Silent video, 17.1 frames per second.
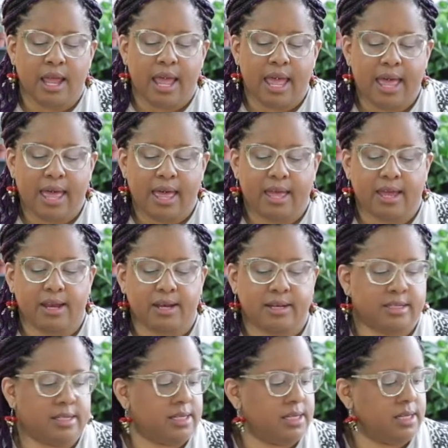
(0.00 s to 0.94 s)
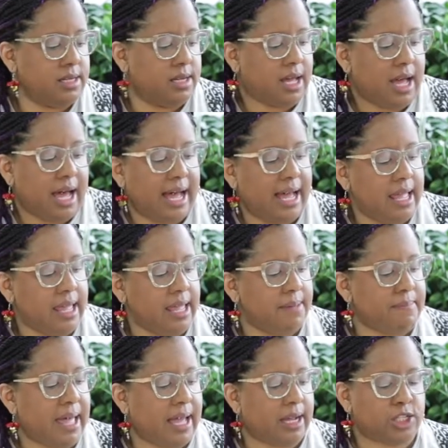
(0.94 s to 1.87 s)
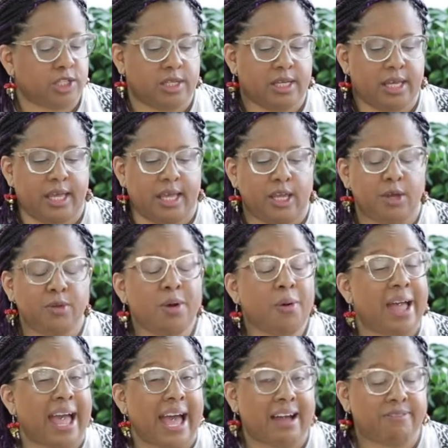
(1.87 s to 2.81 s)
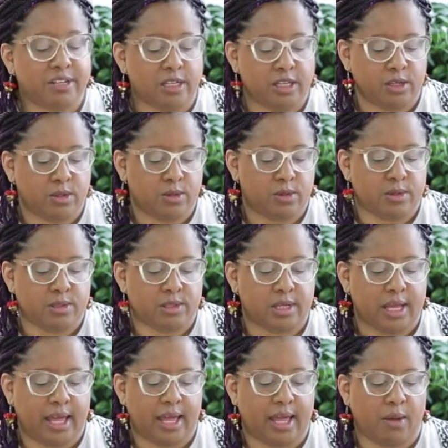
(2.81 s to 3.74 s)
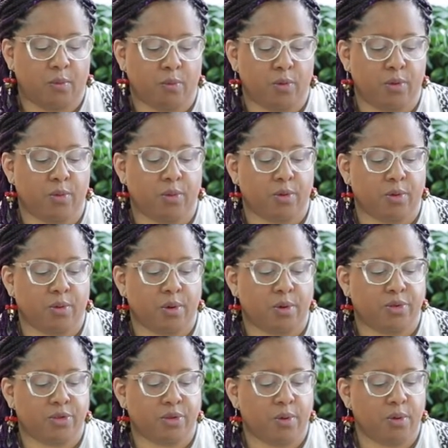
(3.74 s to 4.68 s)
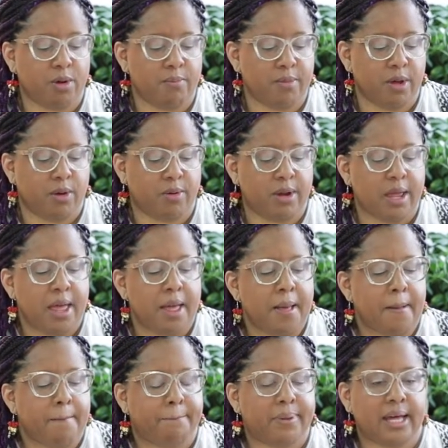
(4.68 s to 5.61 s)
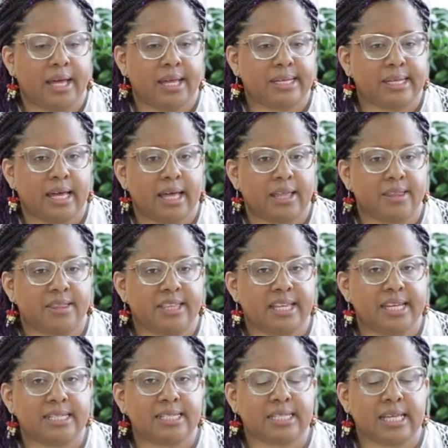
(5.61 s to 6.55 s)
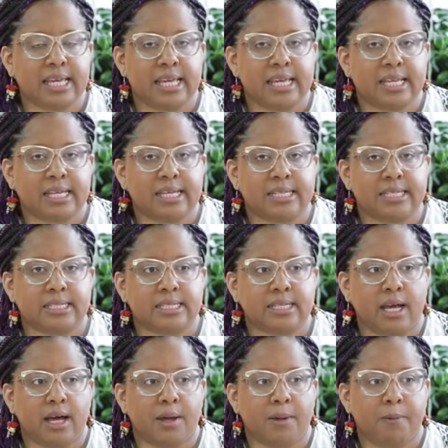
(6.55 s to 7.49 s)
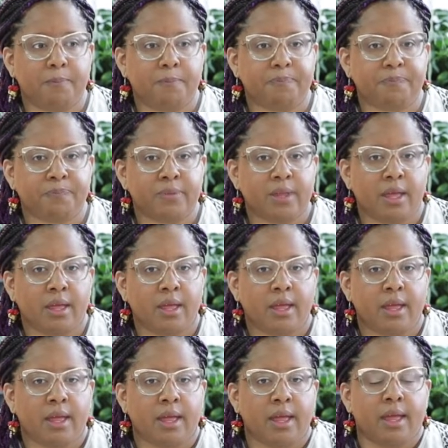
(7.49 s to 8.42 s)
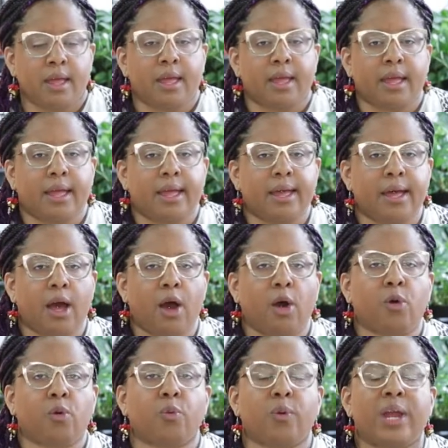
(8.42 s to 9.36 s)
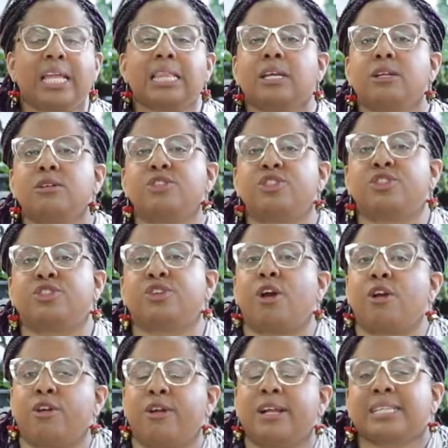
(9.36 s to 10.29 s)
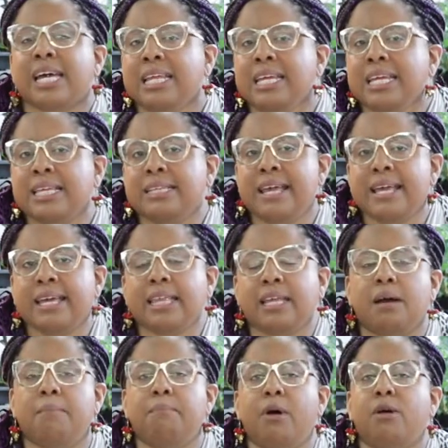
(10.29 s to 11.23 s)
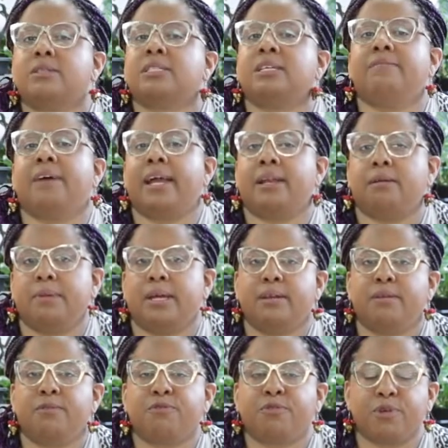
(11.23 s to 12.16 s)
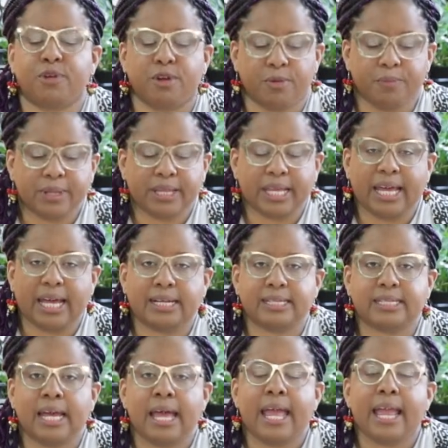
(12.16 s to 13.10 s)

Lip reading: And I am actually, you don't have to use a root growth hormone, but this is a great little starter. It's kind of like taking like a multivitamin for your plant.